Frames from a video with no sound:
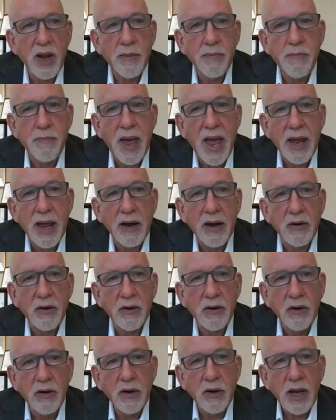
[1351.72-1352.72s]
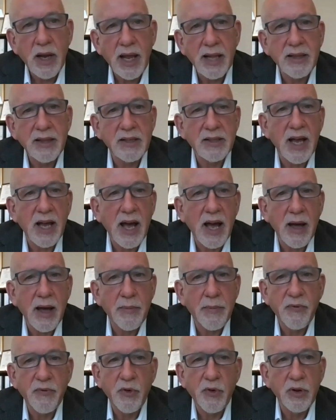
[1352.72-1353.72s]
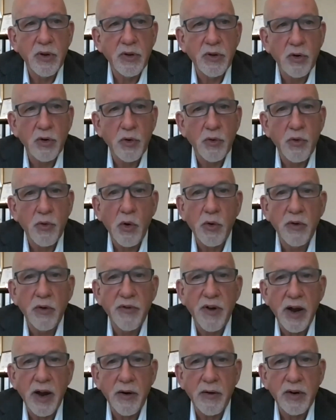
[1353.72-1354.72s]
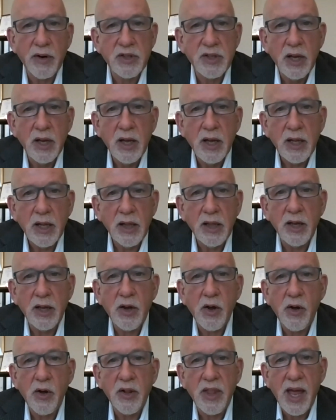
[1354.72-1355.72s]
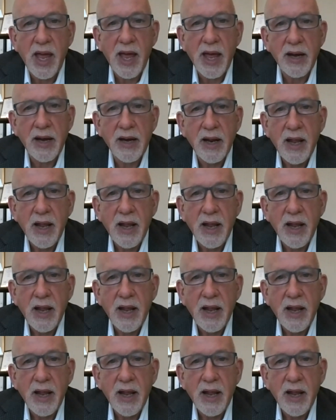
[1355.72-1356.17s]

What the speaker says: banner at the top for the coronavirus. Click on that.